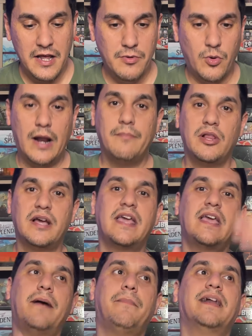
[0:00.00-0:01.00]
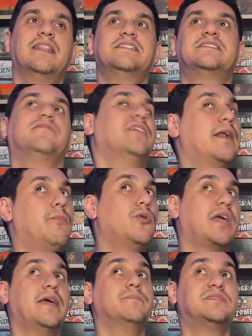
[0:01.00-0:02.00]
but when I'm looking at my list of animal
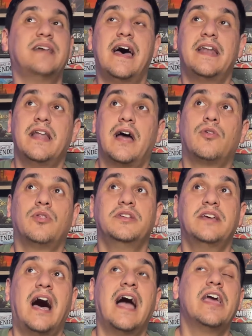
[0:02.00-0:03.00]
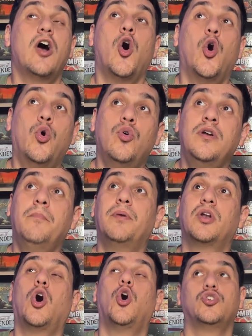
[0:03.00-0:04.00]
games that not only I own
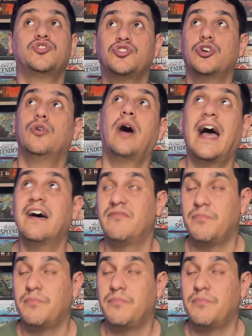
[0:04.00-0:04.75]
but also have